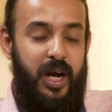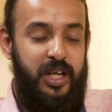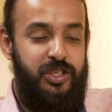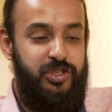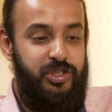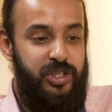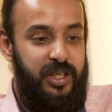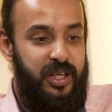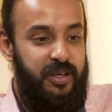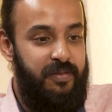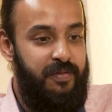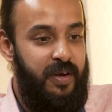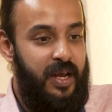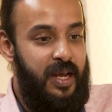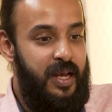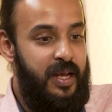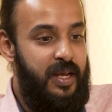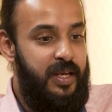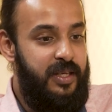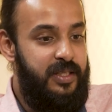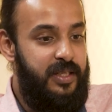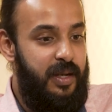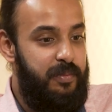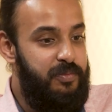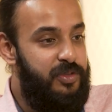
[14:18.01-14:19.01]
achieve
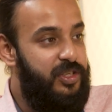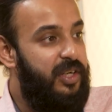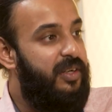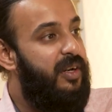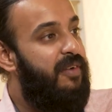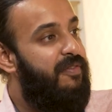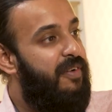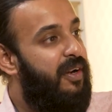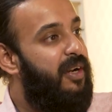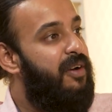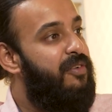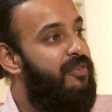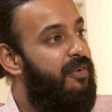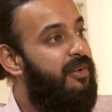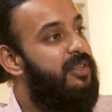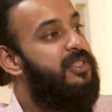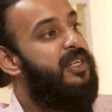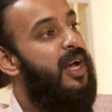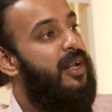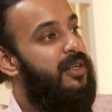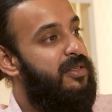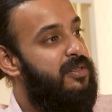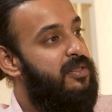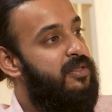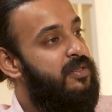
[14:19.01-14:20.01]
some significant
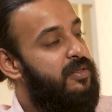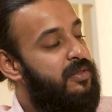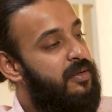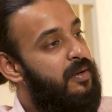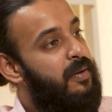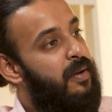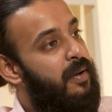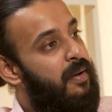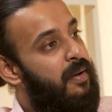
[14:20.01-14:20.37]
results?